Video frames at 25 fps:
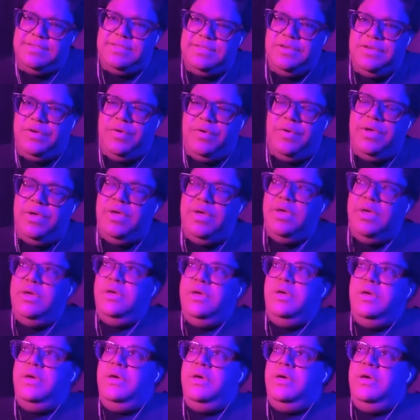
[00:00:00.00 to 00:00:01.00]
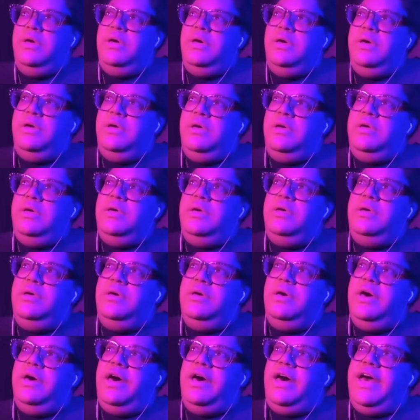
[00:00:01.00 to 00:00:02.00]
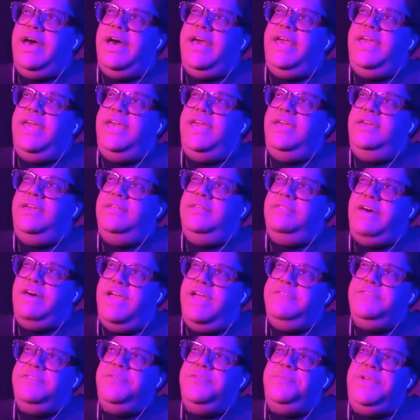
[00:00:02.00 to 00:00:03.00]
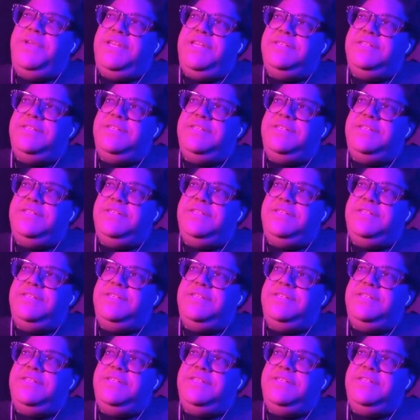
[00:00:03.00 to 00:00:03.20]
So I live looping is